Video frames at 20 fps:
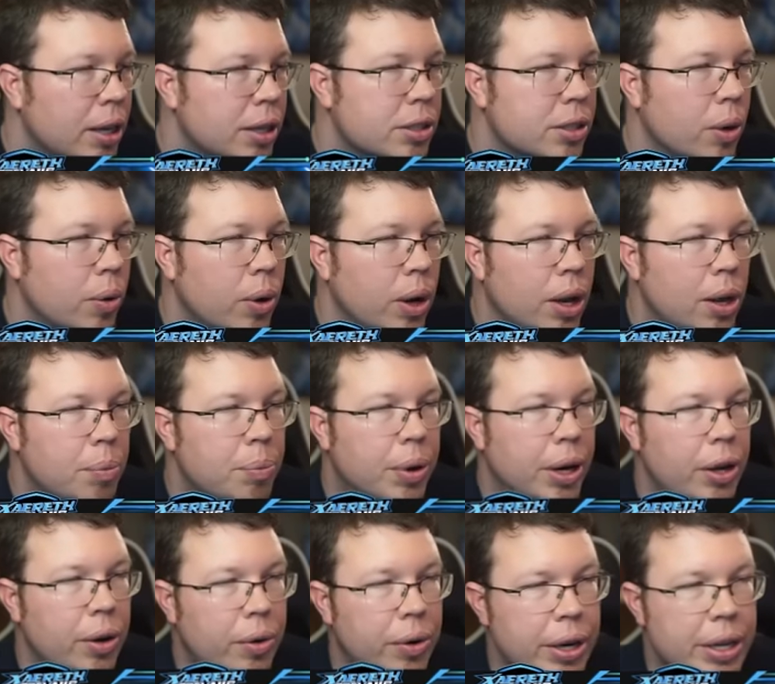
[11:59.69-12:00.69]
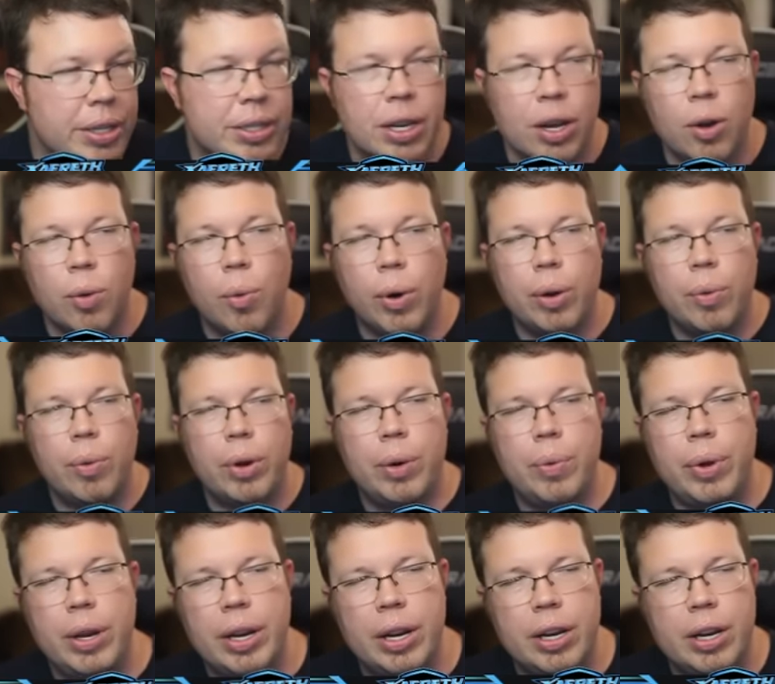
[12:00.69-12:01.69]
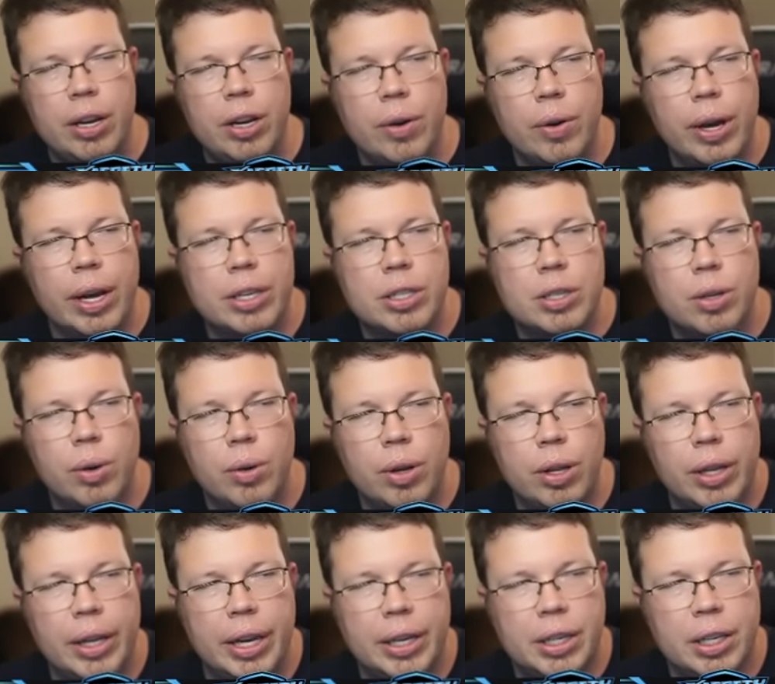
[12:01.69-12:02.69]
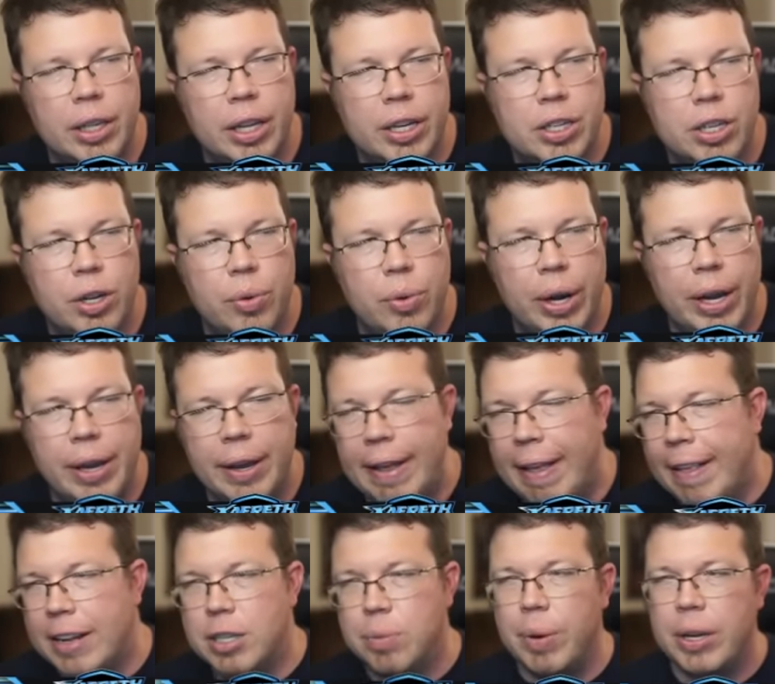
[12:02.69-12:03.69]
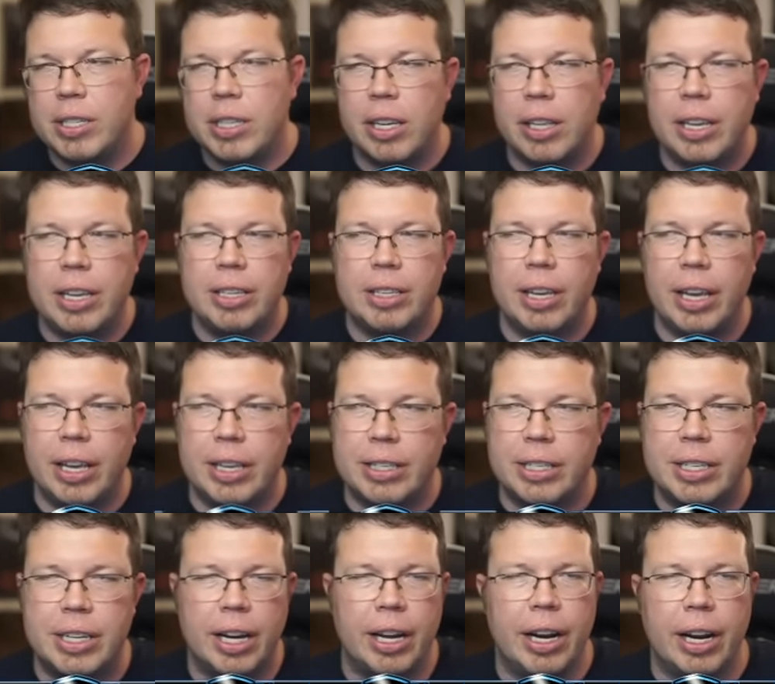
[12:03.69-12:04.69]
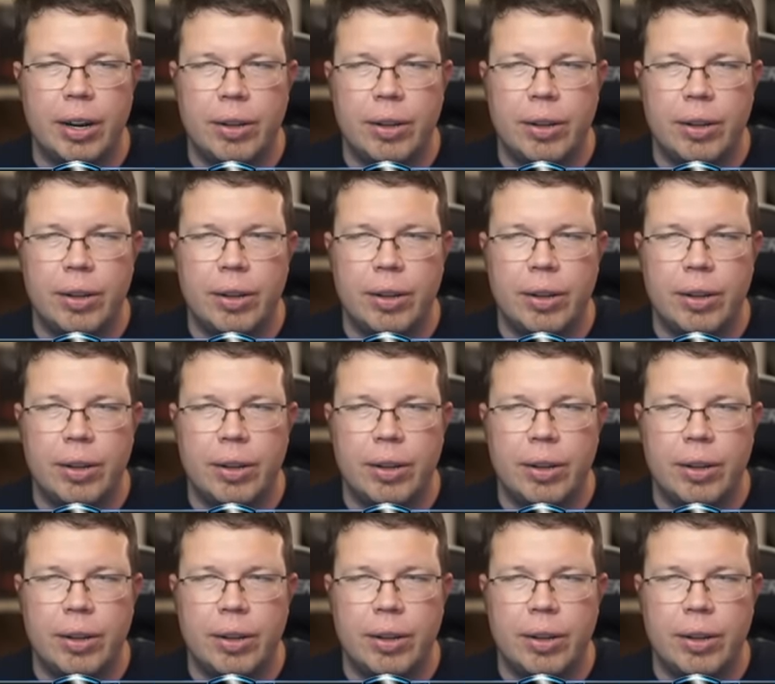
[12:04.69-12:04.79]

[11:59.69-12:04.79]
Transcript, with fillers: So, priorities. What do we need to do, guys? So, Galactic Legend Rey, she basically is done.